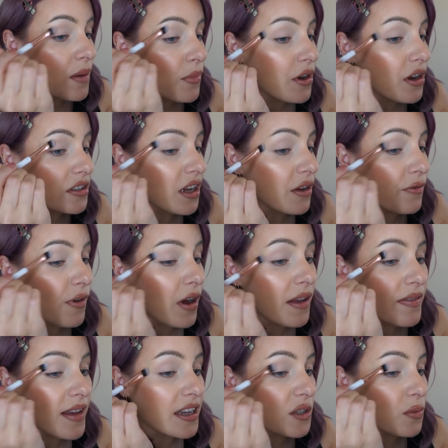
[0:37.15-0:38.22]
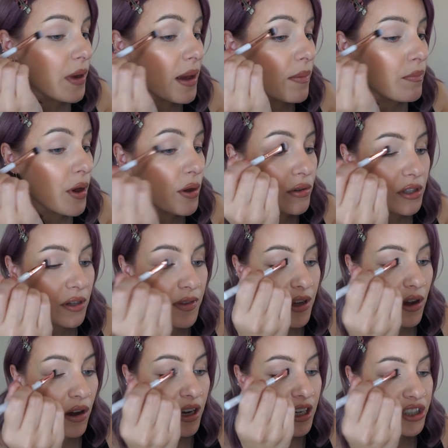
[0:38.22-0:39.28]
because I find that's where most of the
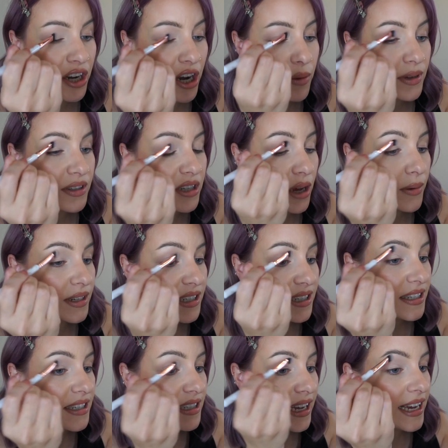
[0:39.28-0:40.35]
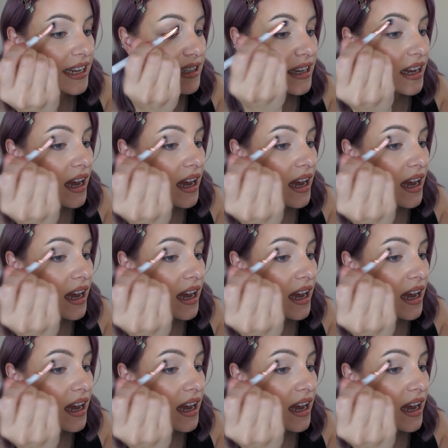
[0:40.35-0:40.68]
eyeshadow is going to sit,